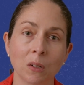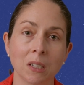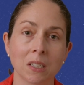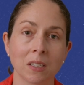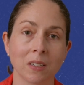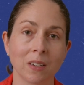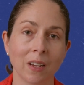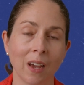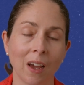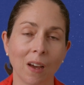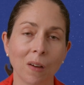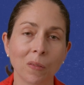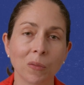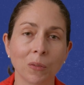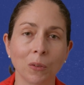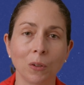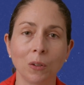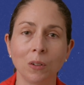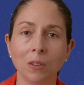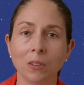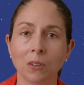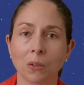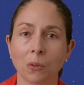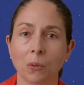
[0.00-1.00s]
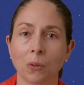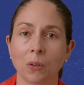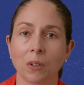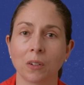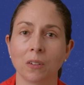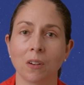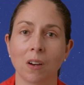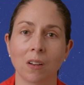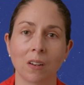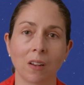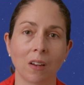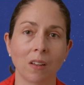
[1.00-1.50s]
known as NAFLD,
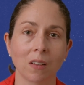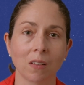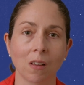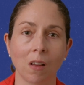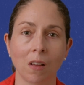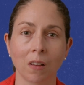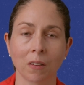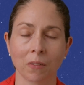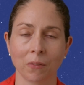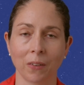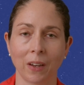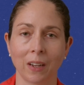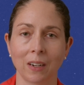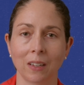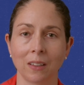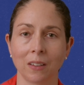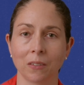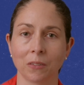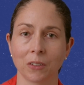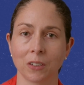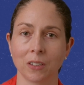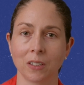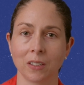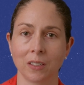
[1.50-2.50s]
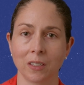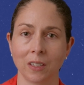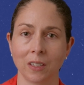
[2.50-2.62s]
or non-alcoholic fatty liver